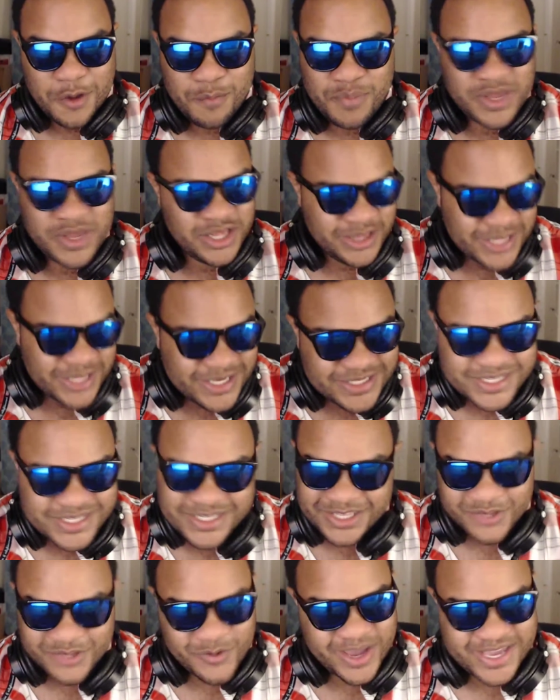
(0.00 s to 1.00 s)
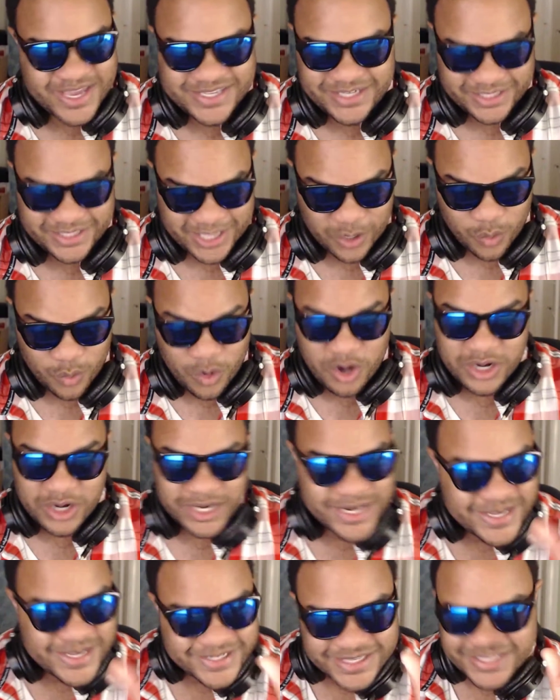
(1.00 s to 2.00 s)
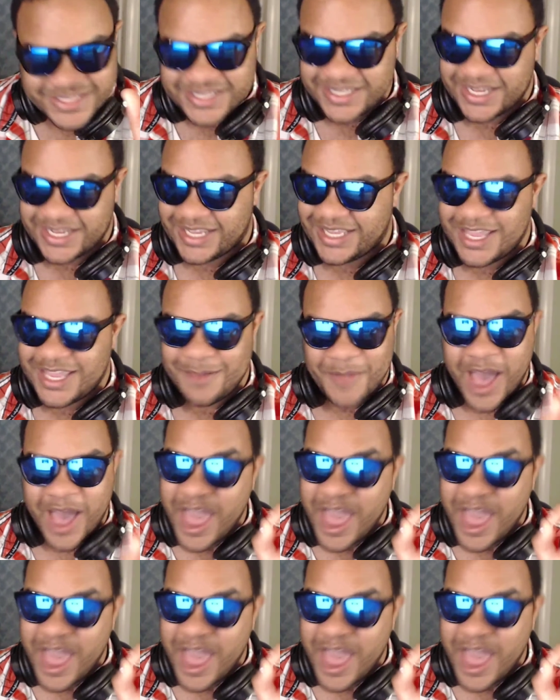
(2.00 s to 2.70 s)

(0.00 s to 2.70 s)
but listen to the way he said that word. Listen to the clip.